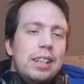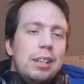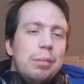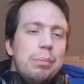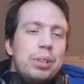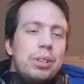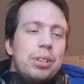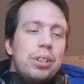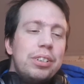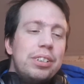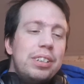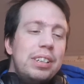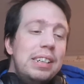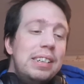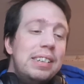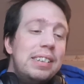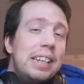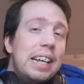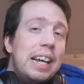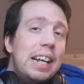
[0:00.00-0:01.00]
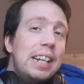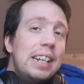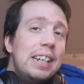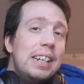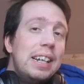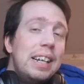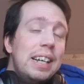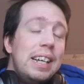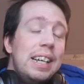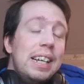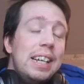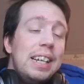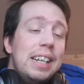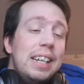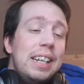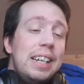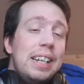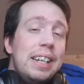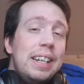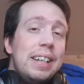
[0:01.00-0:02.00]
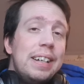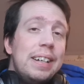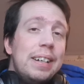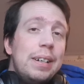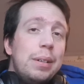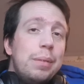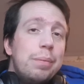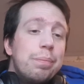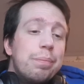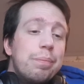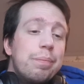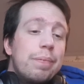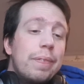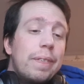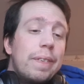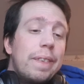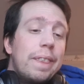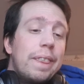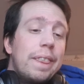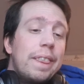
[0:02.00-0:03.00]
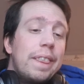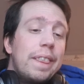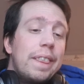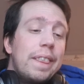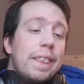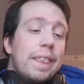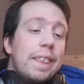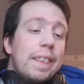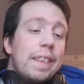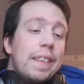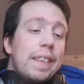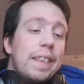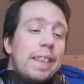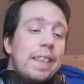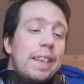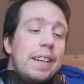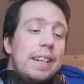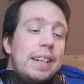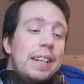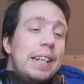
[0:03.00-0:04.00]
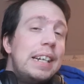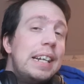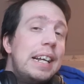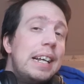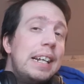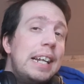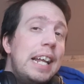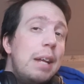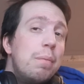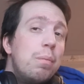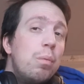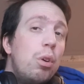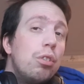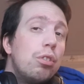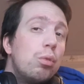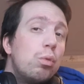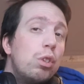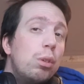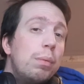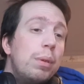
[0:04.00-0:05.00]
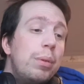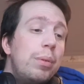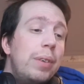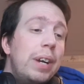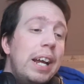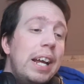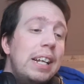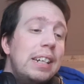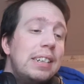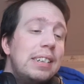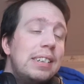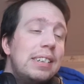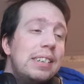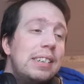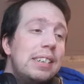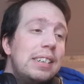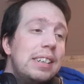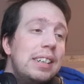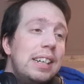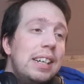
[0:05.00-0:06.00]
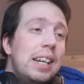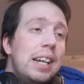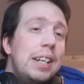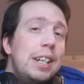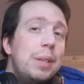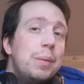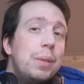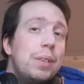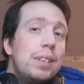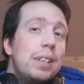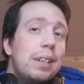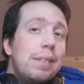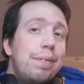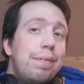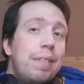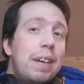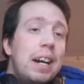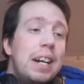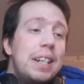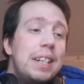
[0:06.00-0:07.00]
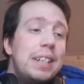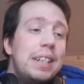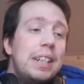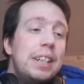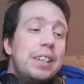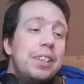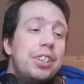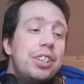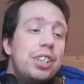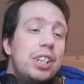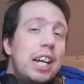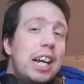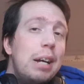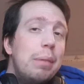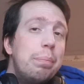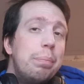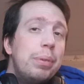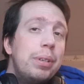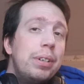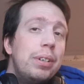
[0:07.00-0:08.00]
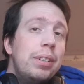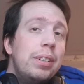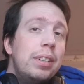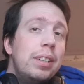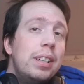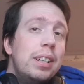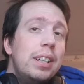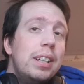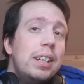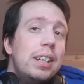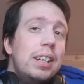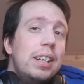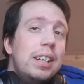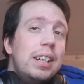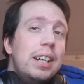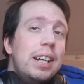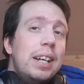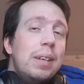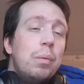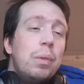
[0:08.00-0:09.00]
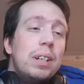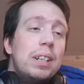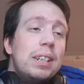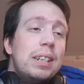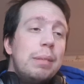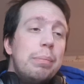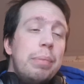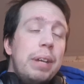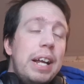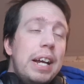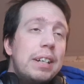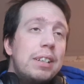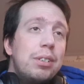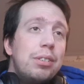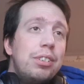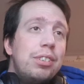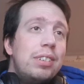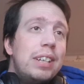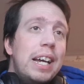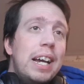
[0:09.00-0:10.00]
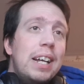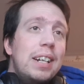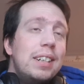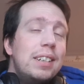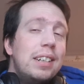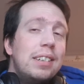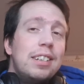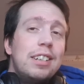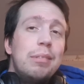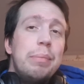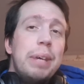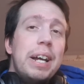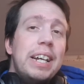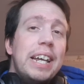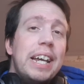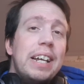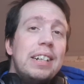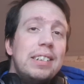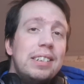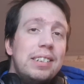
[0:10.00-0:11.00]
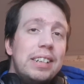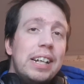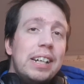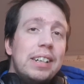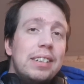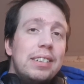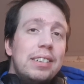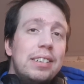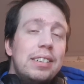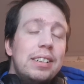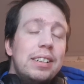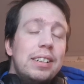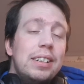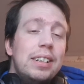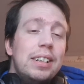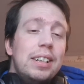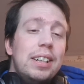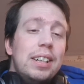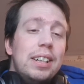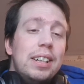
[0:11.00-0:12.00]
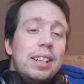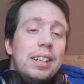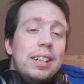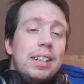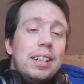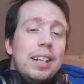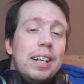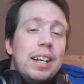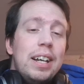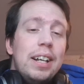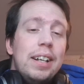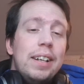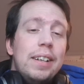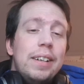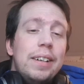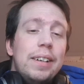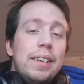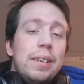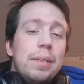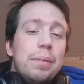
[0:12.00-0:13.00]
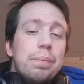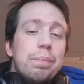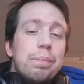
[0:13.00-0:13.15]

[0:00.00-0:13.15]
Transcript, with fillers: because he said he, uh, that his name was Roman Reigns and he was a fighting champion and what the black dude said doesn't make any sense and uh,